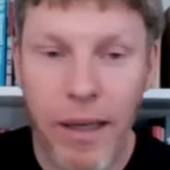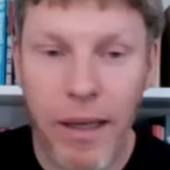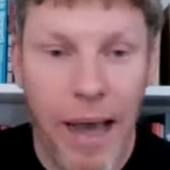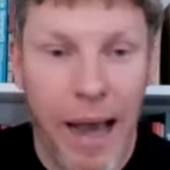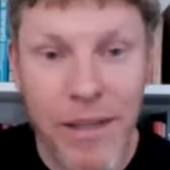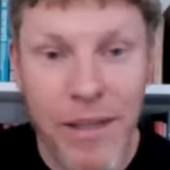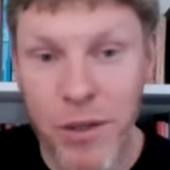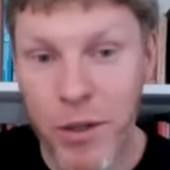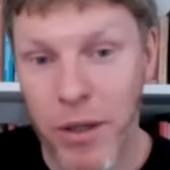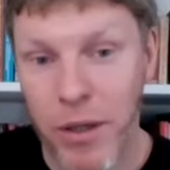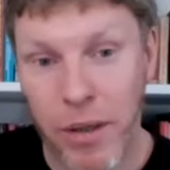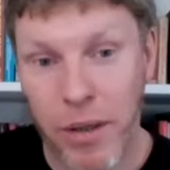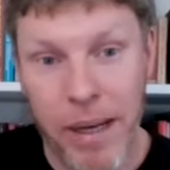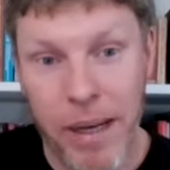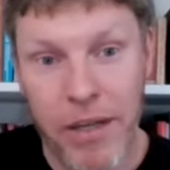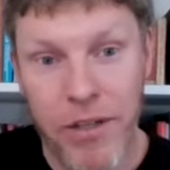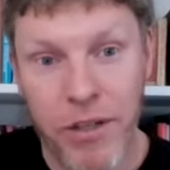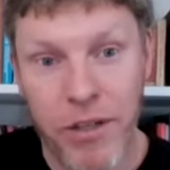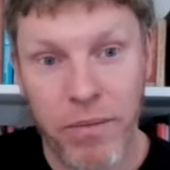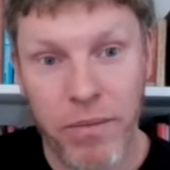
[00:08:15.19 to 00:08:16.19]
as you can
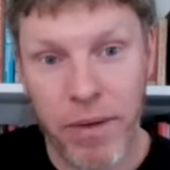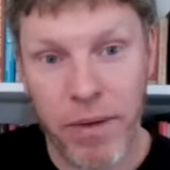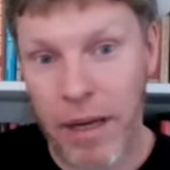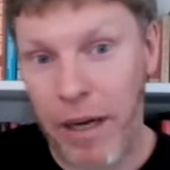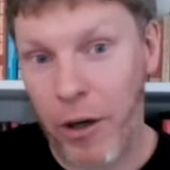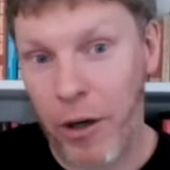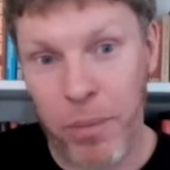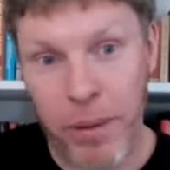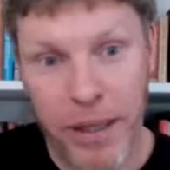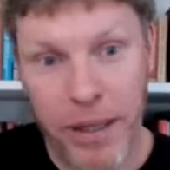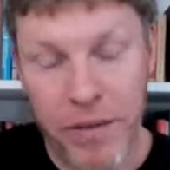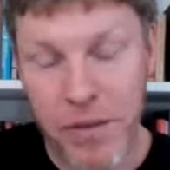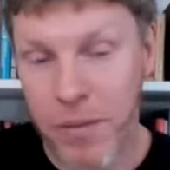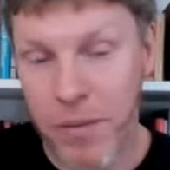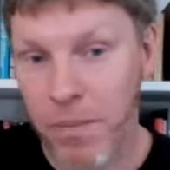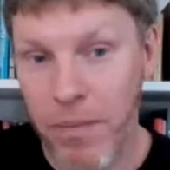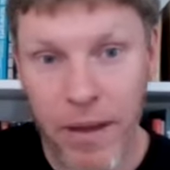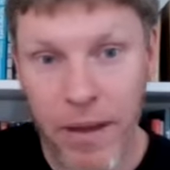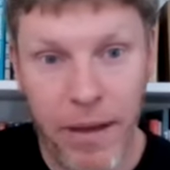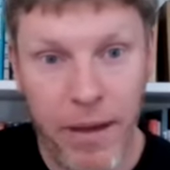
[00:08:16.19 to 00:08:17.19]
imagine,
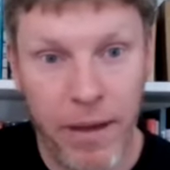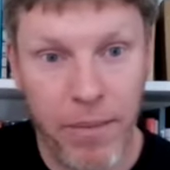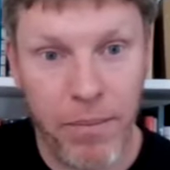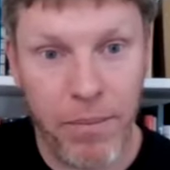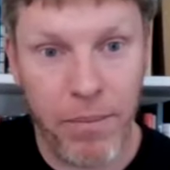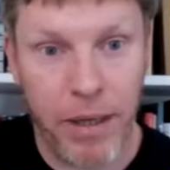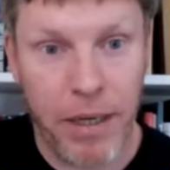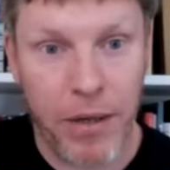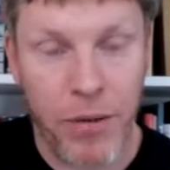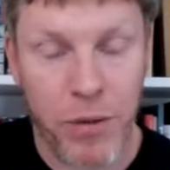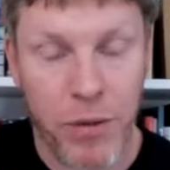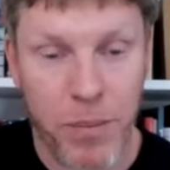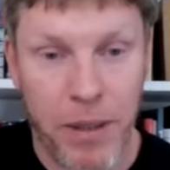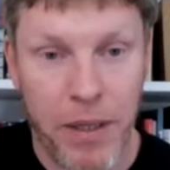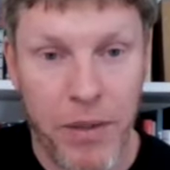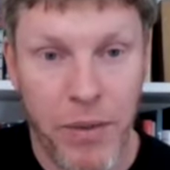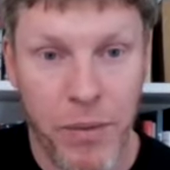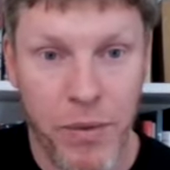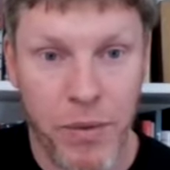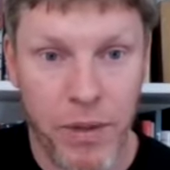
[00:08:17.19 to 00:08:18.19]
airplanes.
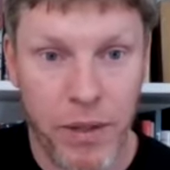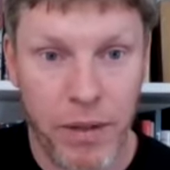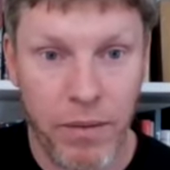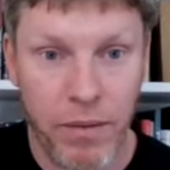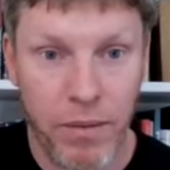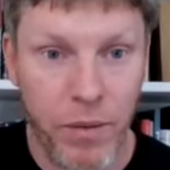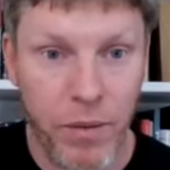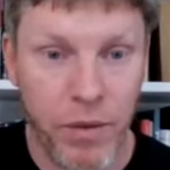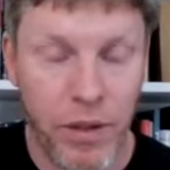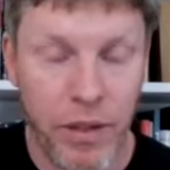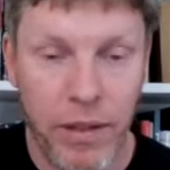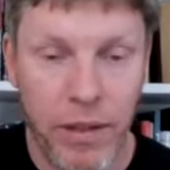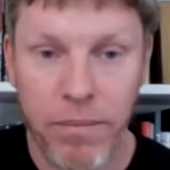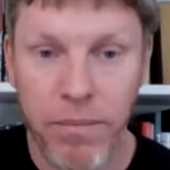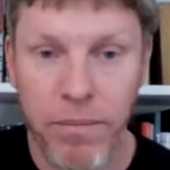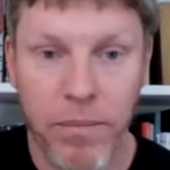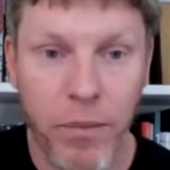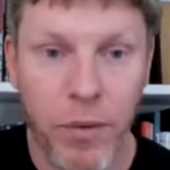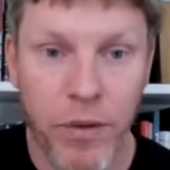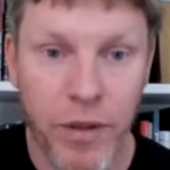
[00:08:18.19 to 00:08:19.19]
Aerospace was the
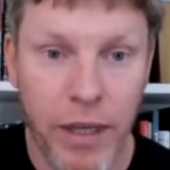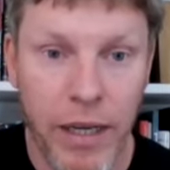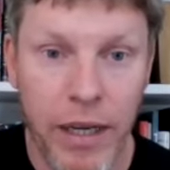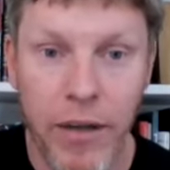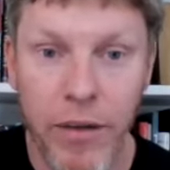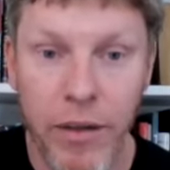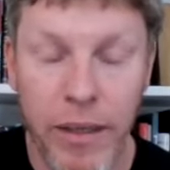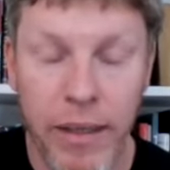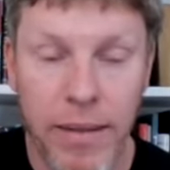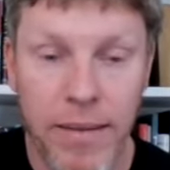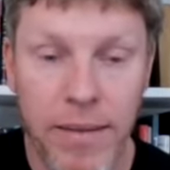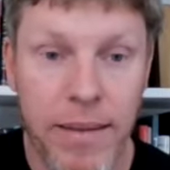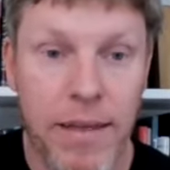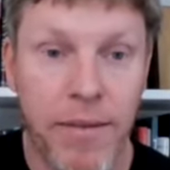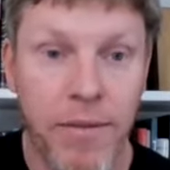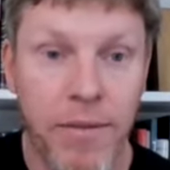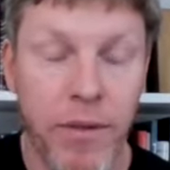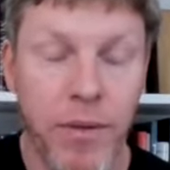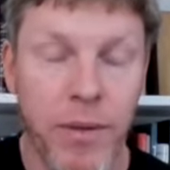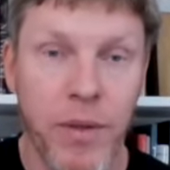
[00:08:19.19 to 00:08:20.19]
aerialist
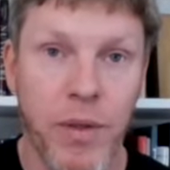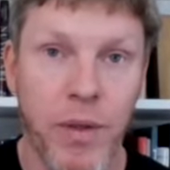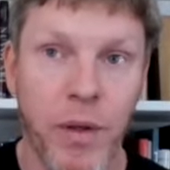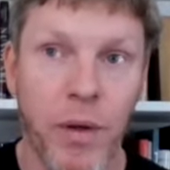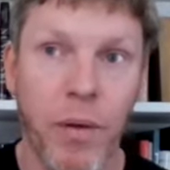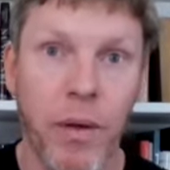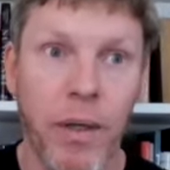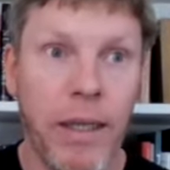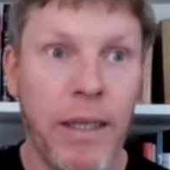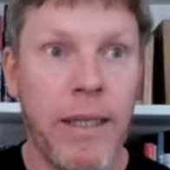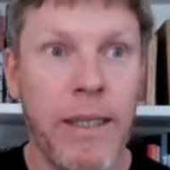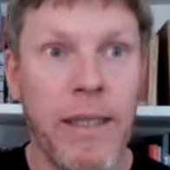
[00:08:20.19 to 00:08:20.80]
influence. So